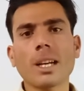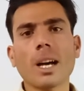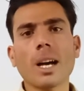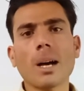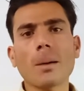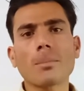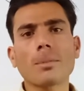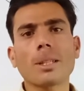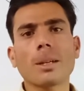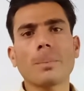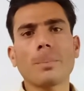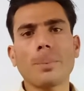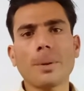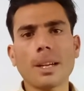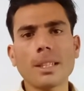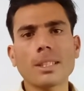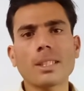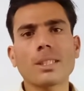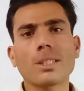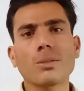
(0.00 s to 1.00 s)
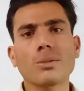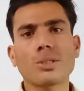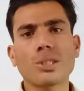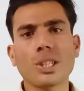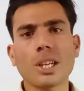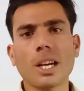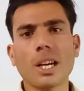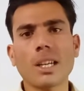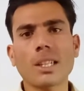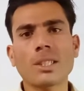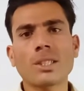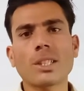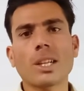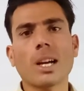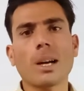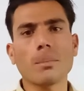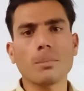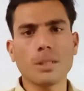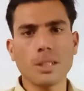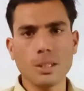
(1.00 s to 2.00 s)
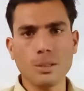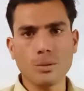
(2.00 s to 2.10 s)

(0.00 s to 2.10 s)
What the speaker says: of the positive charge of the